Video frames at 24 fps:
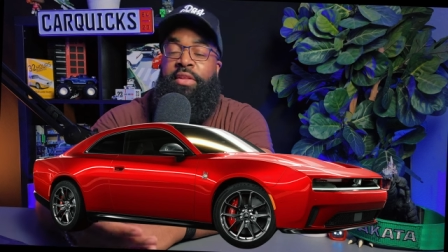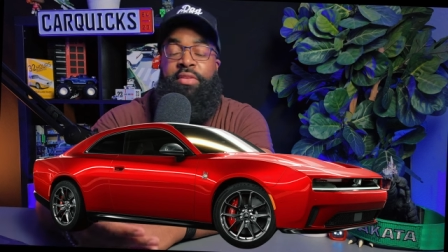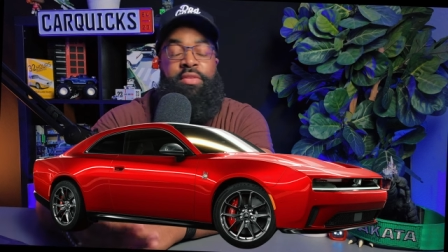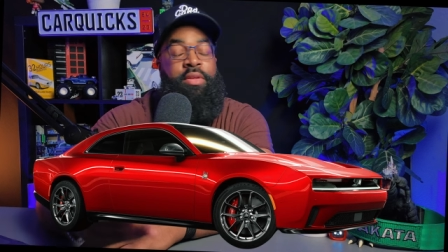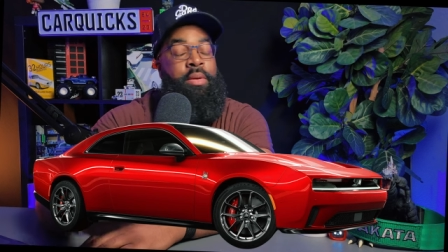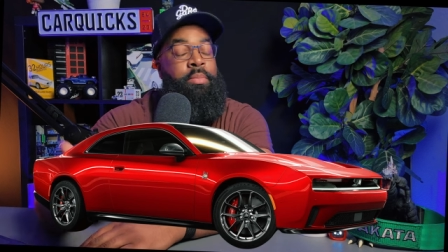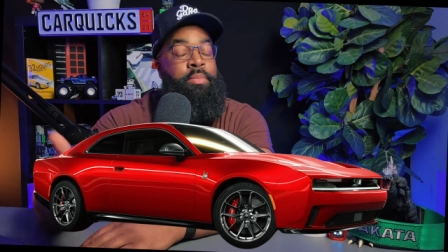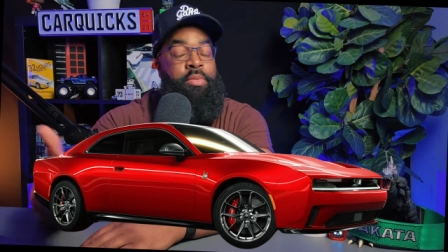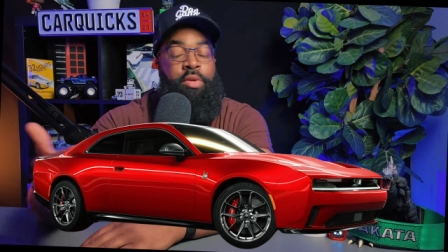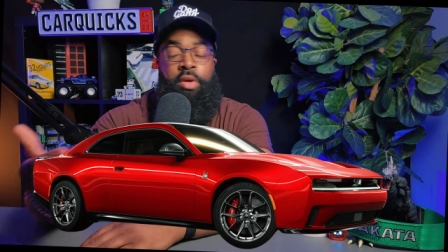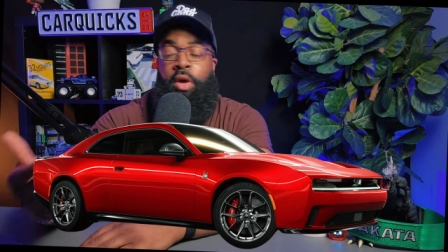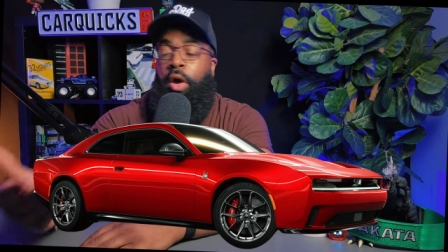
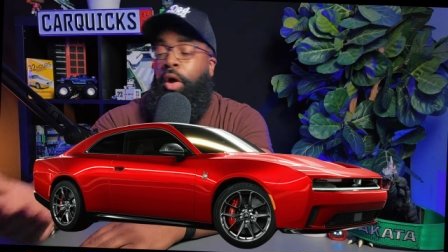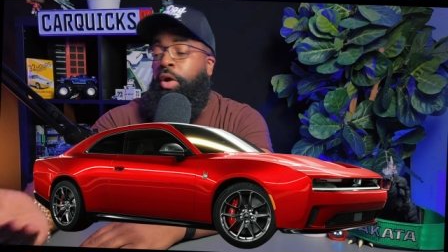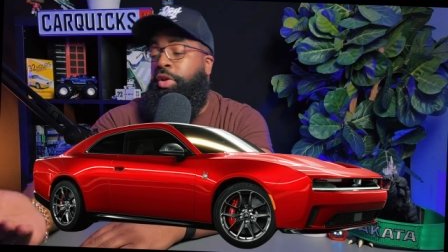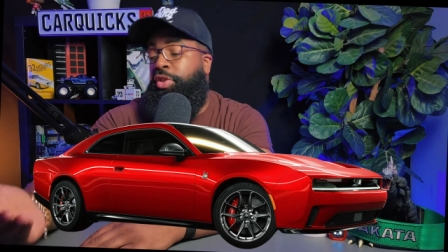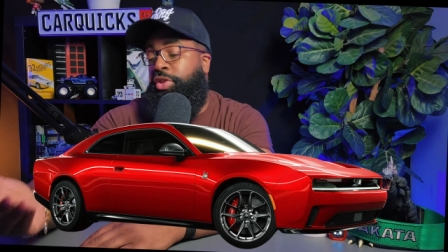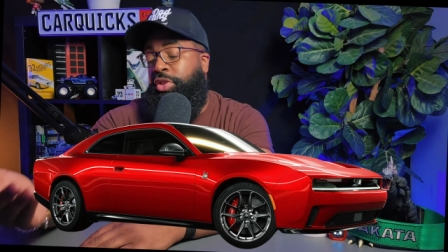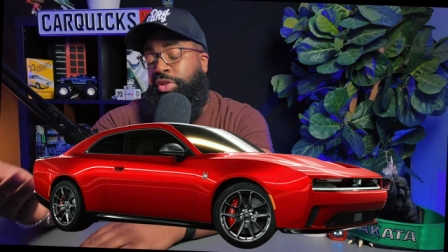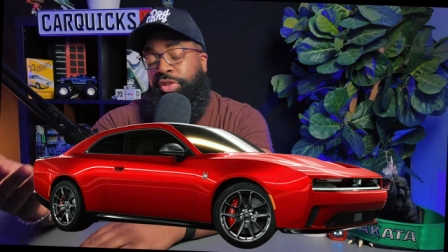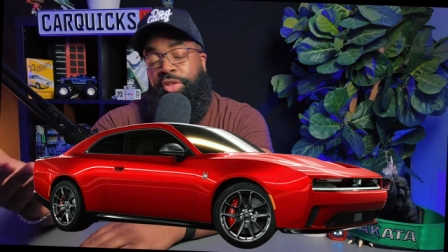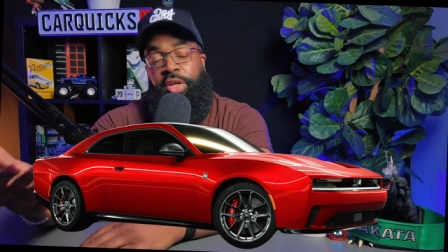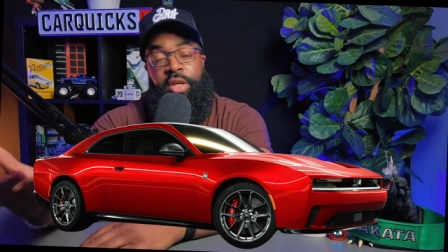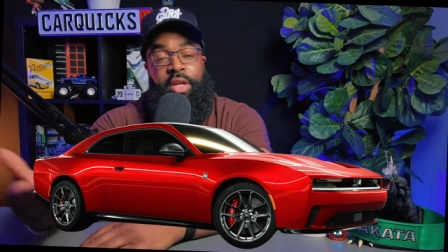something, y'all
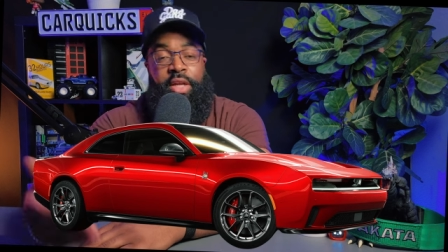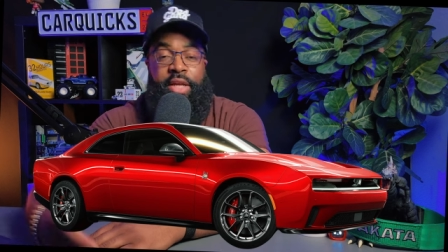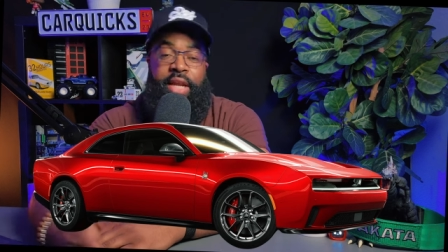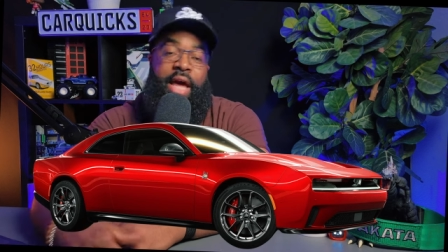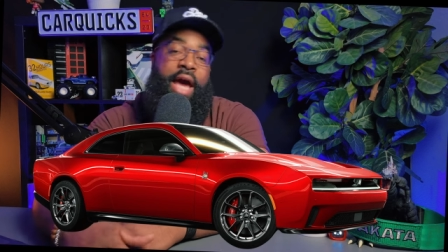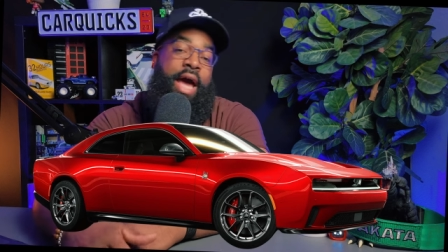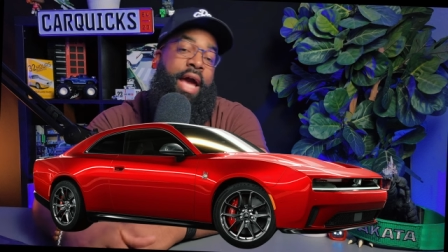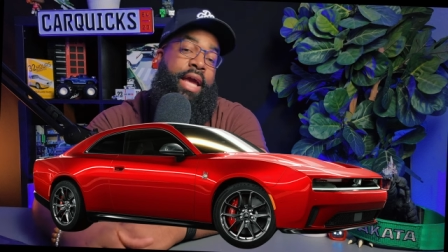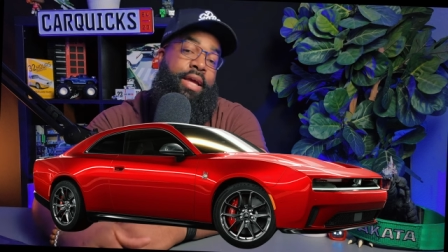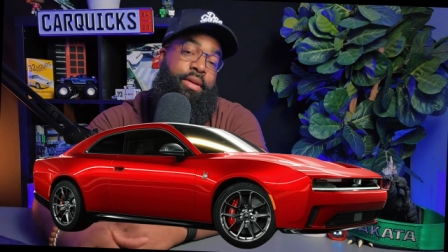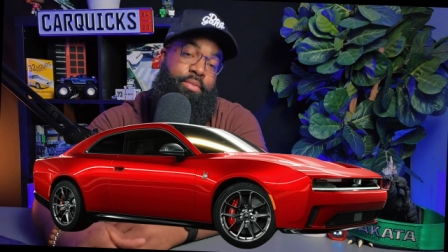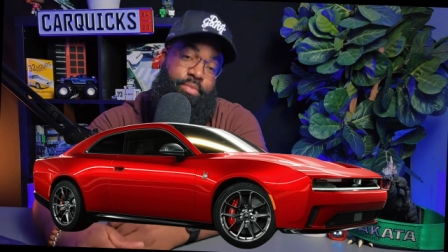just going to
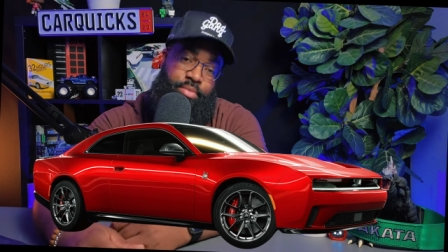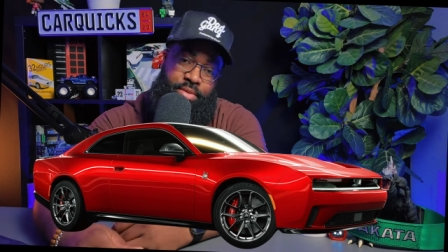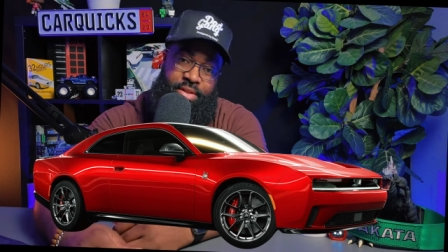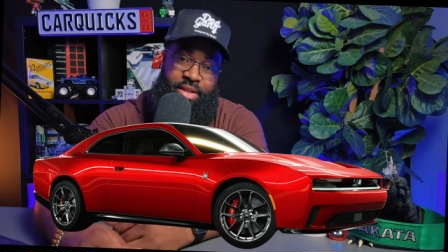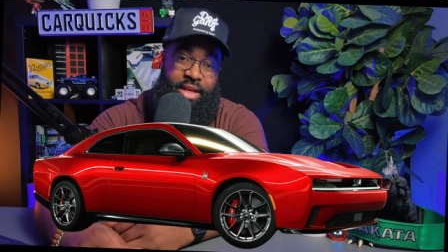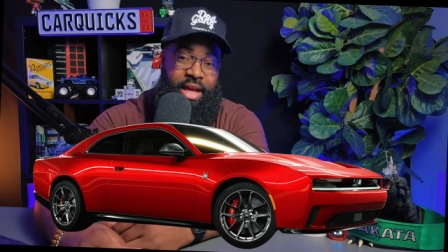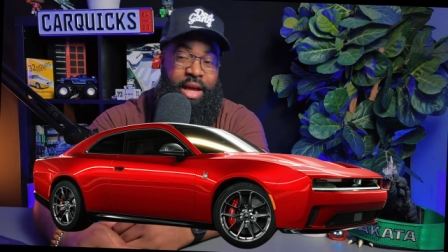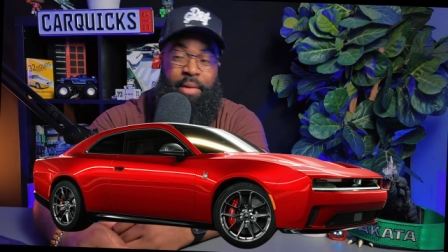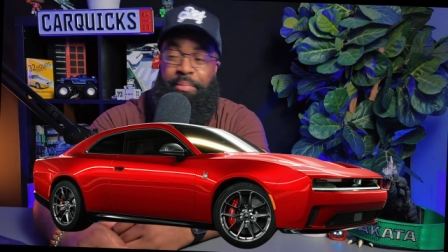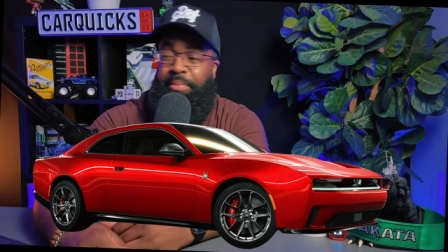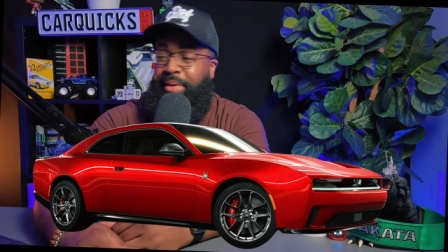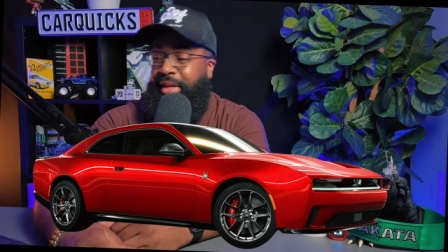die.
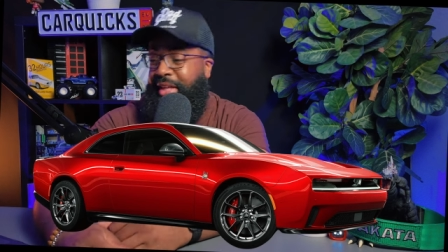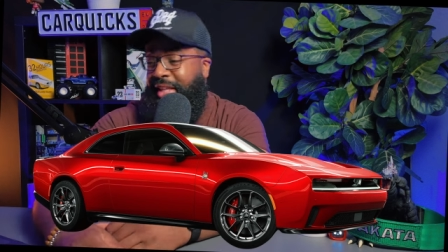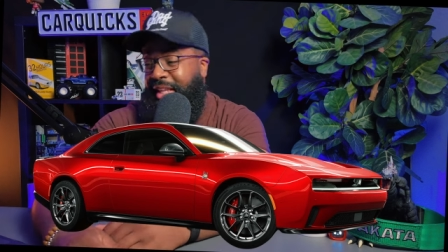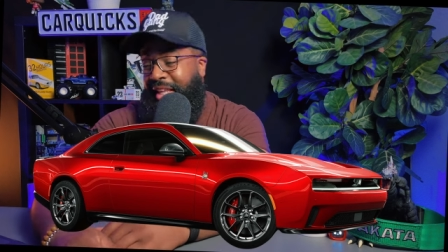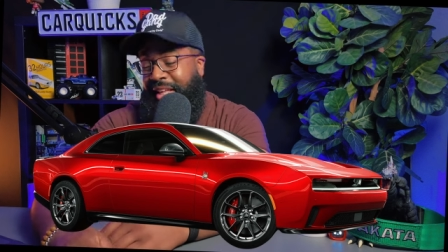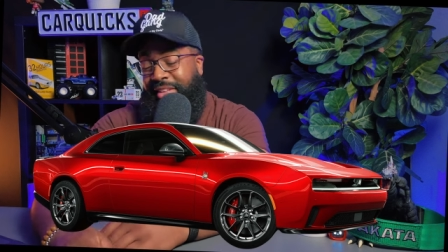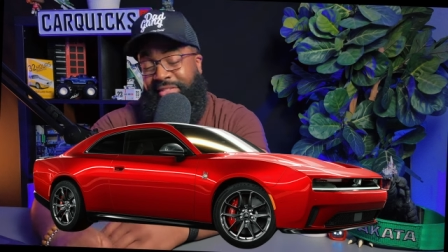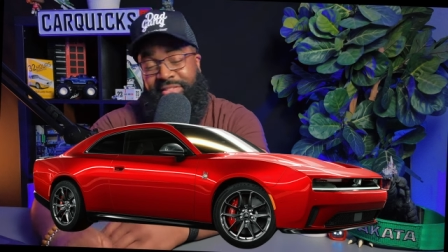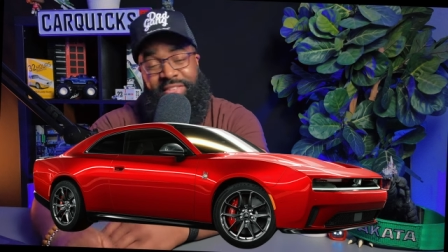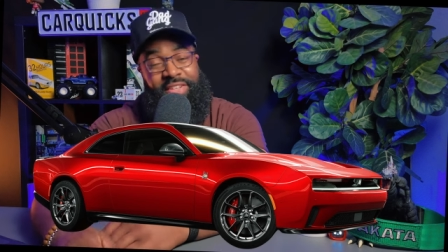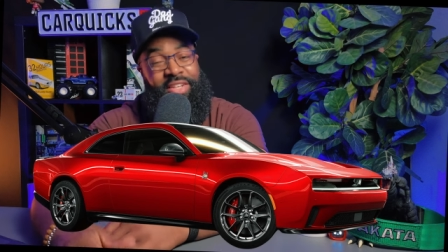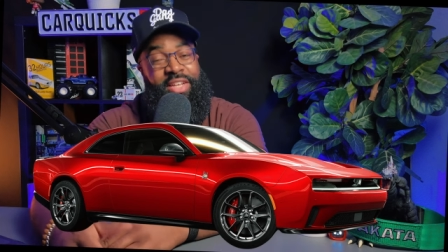I mean,
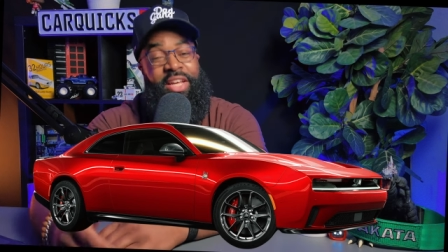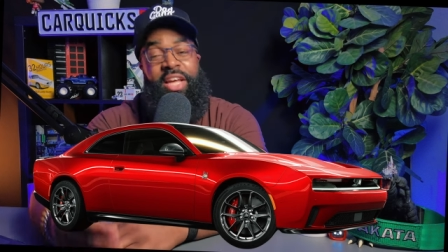listen,